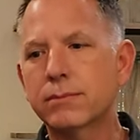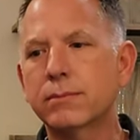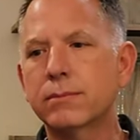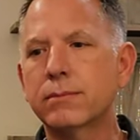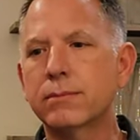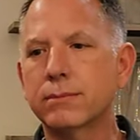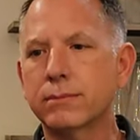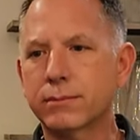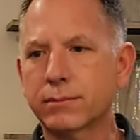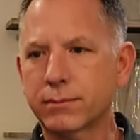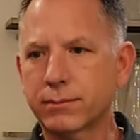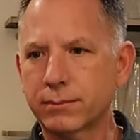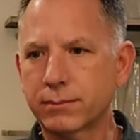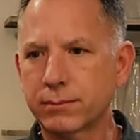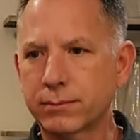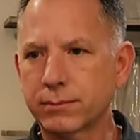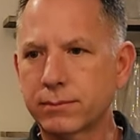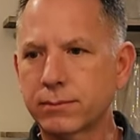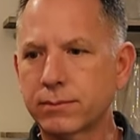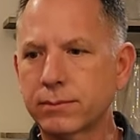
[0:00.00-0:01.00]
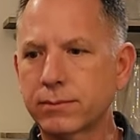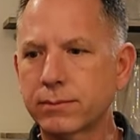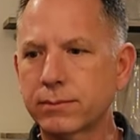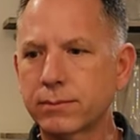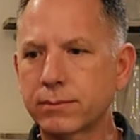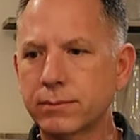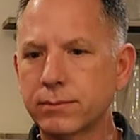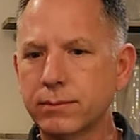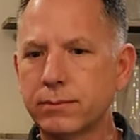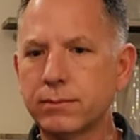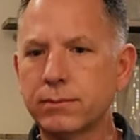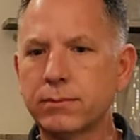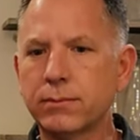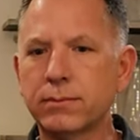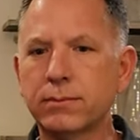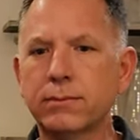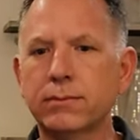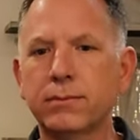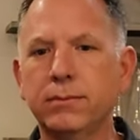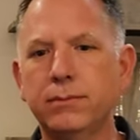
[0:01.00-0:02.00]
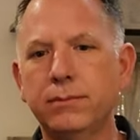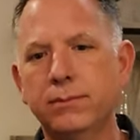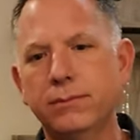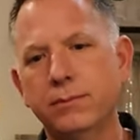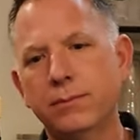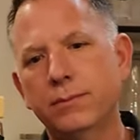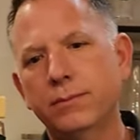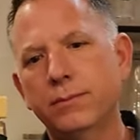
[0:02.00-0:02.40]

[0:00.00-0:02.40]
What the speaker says: The person shown says nothing.